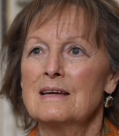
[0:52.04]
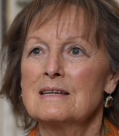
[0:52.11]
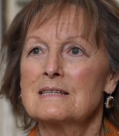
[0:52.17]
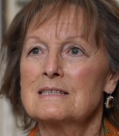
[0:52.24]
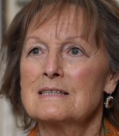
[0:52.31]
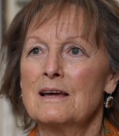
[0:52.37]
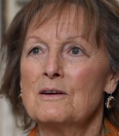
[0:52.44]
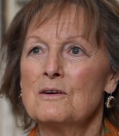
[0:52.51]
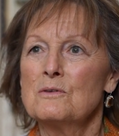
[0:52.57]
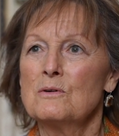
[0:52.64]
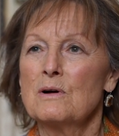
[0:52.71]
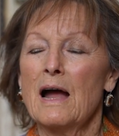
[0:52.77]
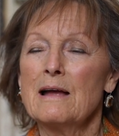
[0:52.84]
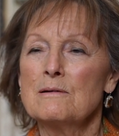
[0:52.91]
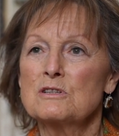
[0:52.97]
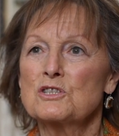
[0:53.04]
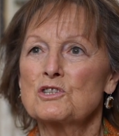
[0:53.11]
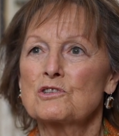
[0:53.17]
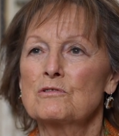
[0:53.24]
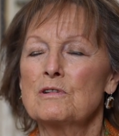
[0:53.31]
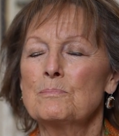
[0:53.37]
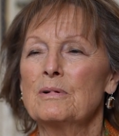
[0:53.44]
So I was
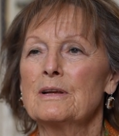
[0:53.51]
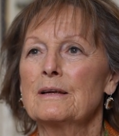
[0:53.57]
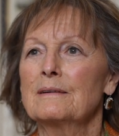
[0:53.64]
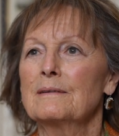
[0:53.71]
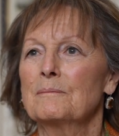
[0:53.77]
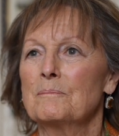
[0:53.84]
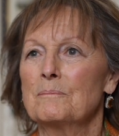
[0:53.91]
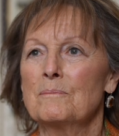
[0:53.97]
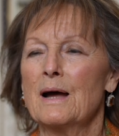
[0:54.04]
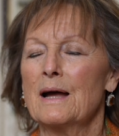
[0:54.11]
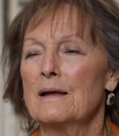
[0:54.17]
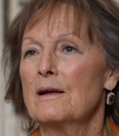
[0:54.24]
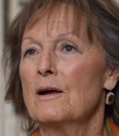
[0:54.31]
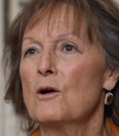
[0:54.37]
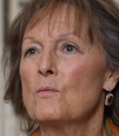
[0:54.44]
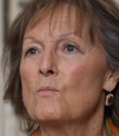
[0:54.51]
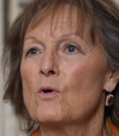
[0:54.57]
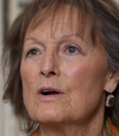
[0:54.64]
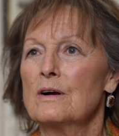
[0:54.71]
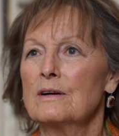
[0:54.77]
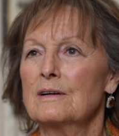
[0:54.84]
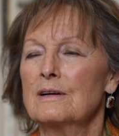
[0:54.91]
scribbling my
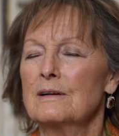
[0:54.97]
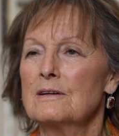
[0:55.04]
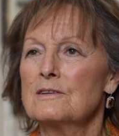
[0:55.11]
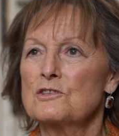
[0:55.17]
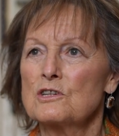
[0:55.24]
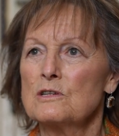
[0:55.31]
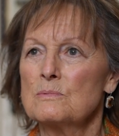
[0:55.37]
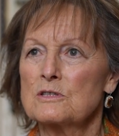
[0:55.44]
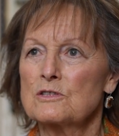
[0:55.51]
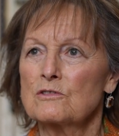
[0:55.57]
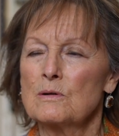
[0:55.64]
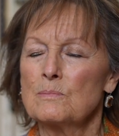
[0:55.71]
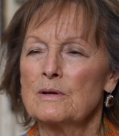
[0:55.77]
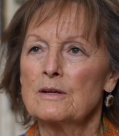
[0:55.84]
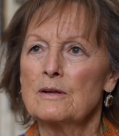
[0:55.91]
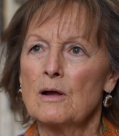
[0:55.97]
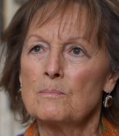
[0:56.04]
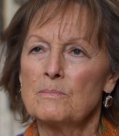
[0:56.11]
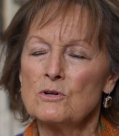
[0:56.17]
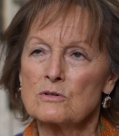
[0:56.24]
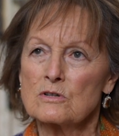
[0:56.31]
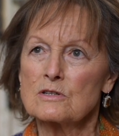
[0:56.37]
homework and she was scribbling her
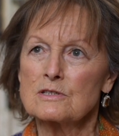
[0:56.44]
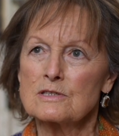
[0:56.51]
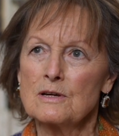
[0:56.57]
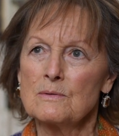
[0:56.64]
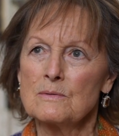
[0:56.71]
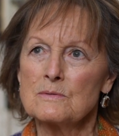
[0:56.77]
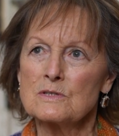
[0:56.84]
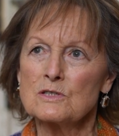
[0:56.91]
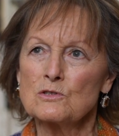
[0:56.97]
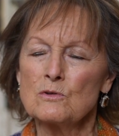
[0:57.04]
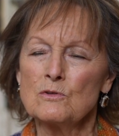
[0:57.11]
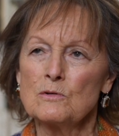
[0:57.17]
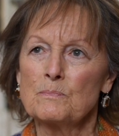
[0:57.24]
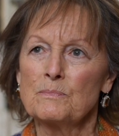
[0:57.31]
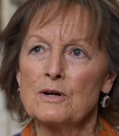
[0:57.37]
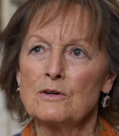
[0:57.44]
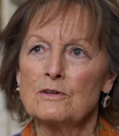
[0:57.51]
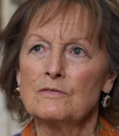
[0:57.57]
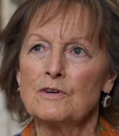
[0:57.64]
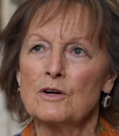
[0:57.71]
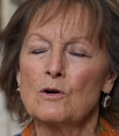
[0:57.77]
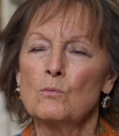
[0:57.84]
books. So it was sort of part
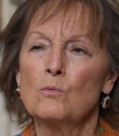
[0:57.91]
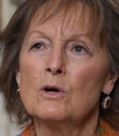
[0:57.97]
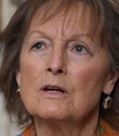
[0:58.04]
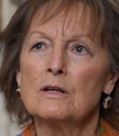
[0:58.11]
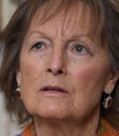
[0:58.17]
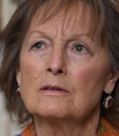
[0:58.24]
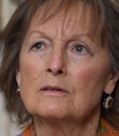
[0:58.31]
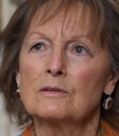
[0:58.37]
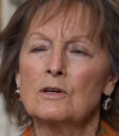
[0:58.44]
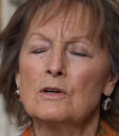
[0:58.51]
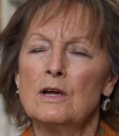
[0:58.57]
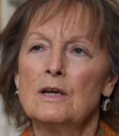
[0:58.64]
of our world.